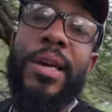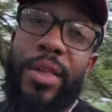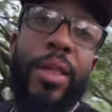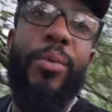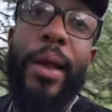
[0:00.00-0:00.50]

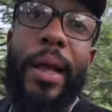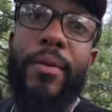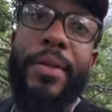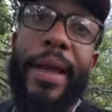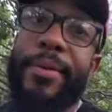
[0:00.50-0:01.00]
She's reading
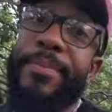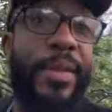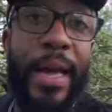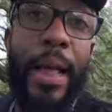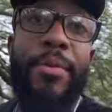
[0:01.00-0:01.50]
over there,
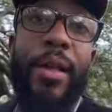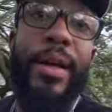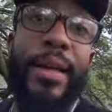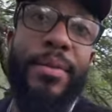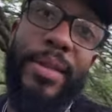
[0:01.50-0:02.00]
and I'm
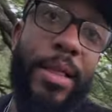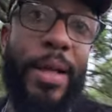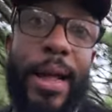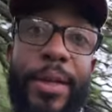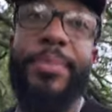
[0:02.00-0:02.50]
vlogging. That's what I do.